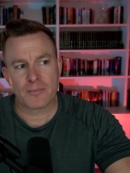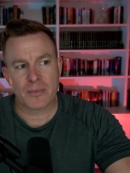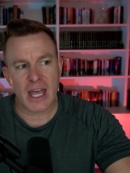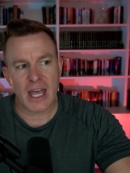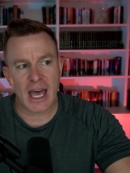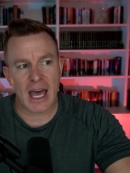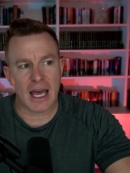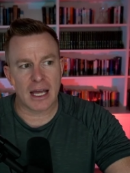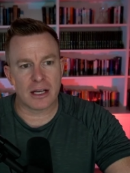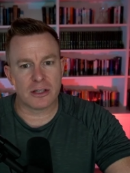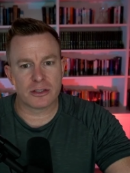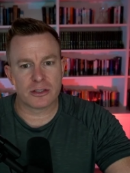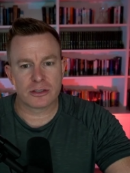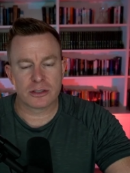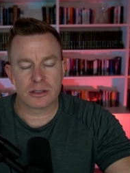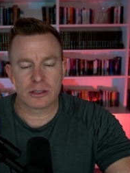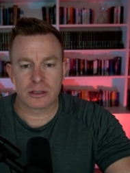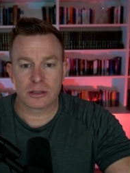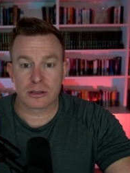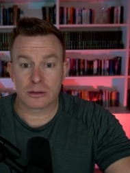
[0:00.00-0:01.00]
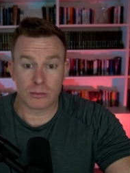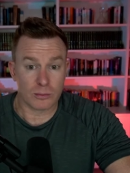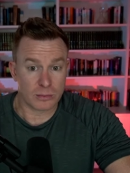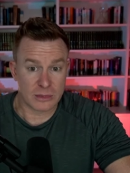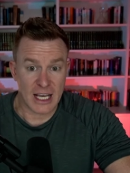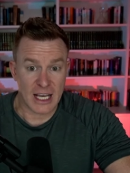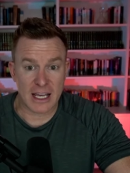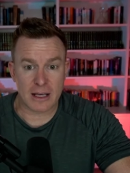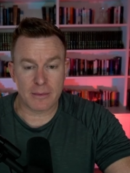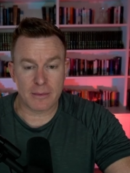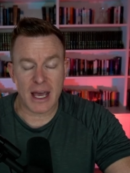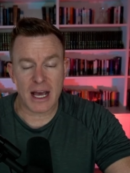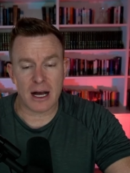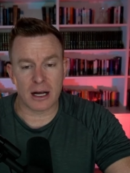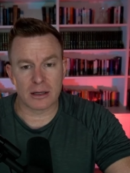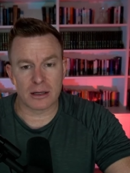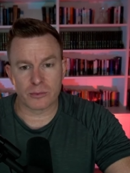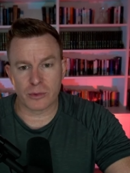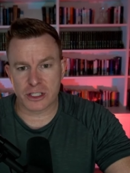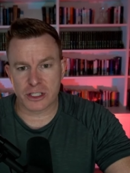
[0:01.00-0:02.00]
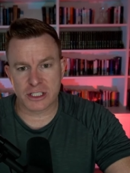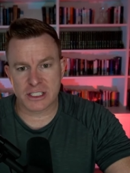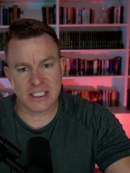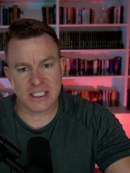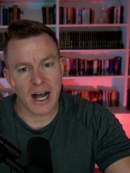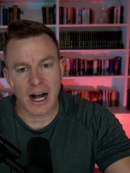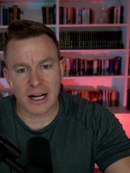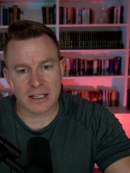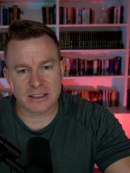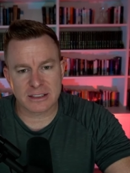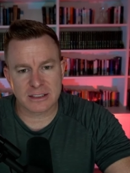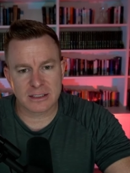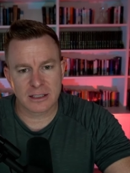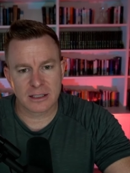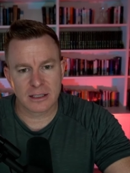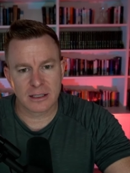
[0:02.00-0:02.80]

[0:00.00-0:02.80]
and take them out, which sucks.